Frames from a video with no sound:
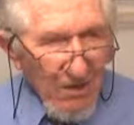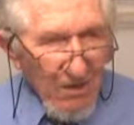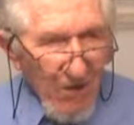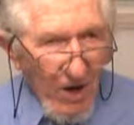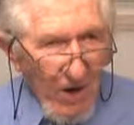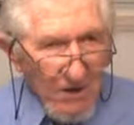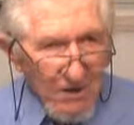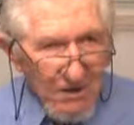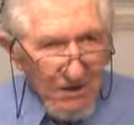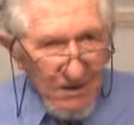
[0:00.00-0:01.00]

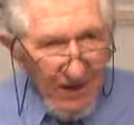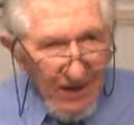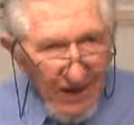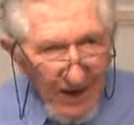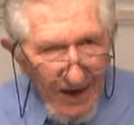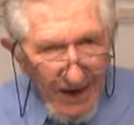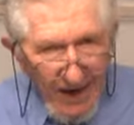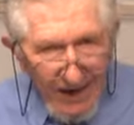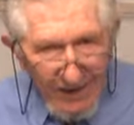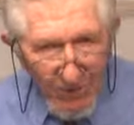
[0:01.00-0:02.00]
was
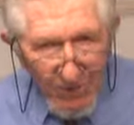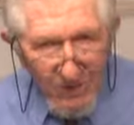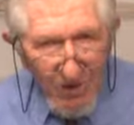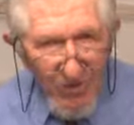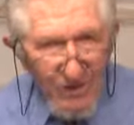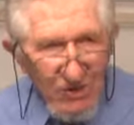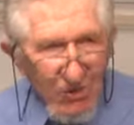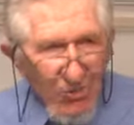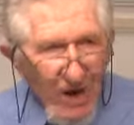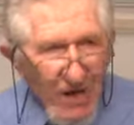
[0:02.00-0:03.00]
a
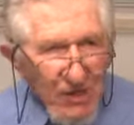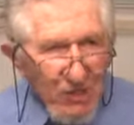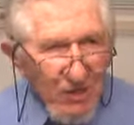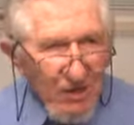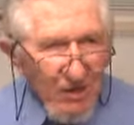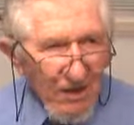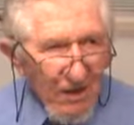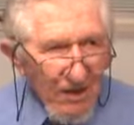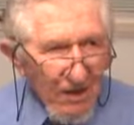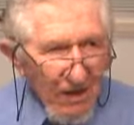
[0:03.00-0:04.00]
restoration
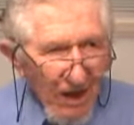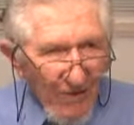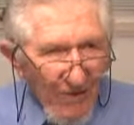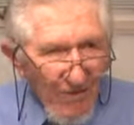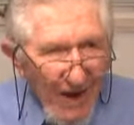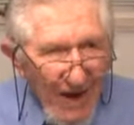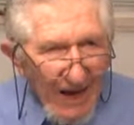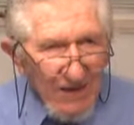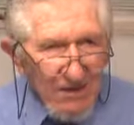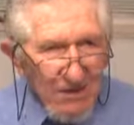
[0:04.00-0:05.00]
of a
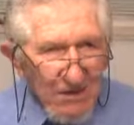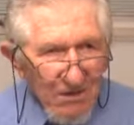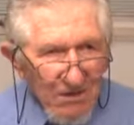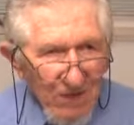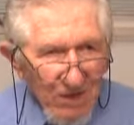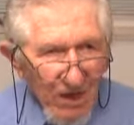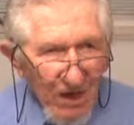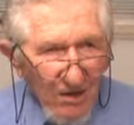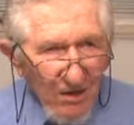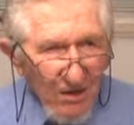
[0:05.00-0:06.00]
balance with
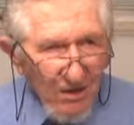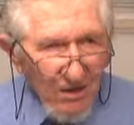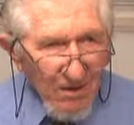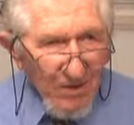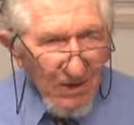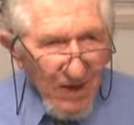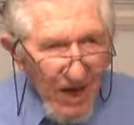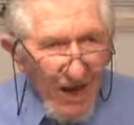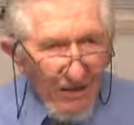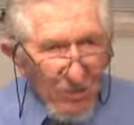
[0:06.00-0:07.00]
Kant. But
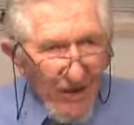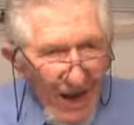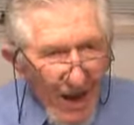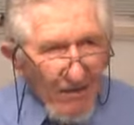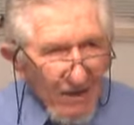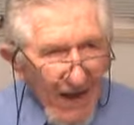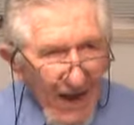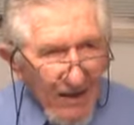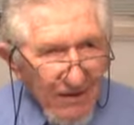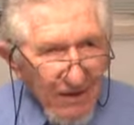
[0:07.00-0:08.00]
Kant, without
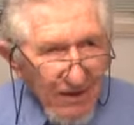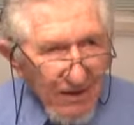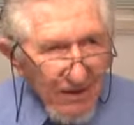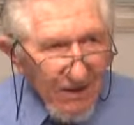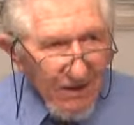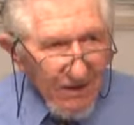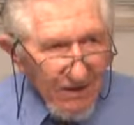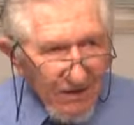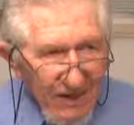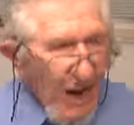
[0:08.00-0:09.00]
that,
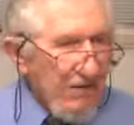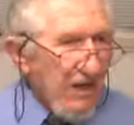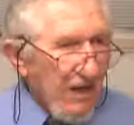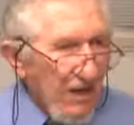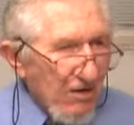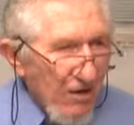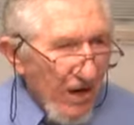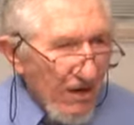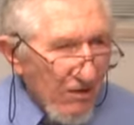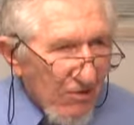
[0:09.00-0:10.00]
sounds like a
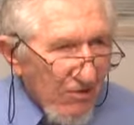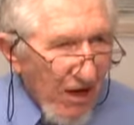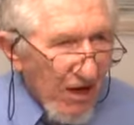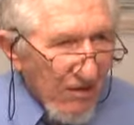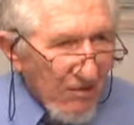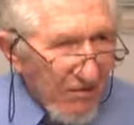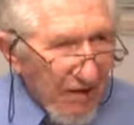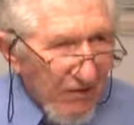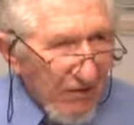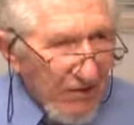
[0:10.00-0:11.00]
great, great
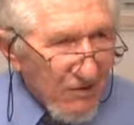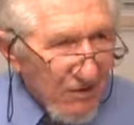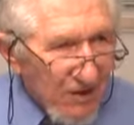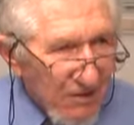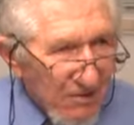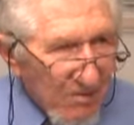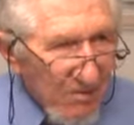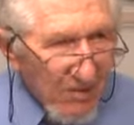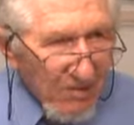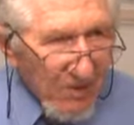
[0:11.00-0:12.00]
ethical system,
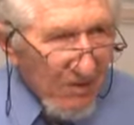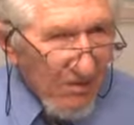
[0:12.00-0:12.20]
but